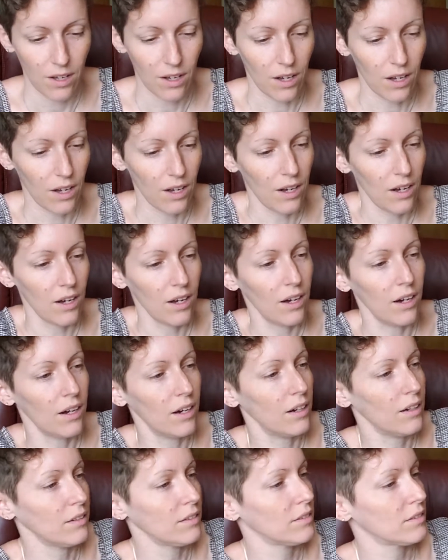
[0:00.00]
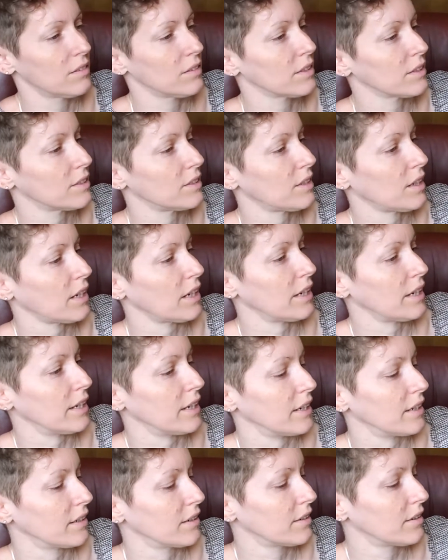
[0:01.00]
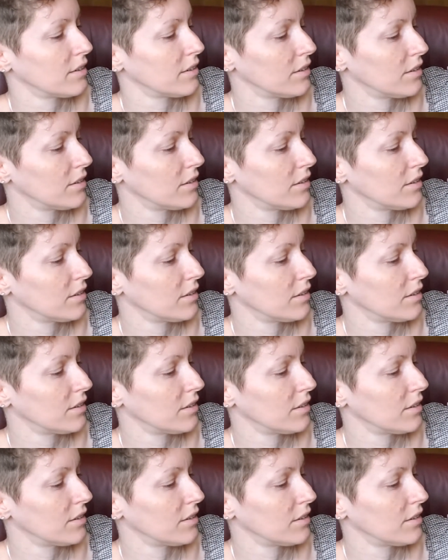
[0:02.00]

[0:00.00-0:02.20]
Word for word: Uh, let's see.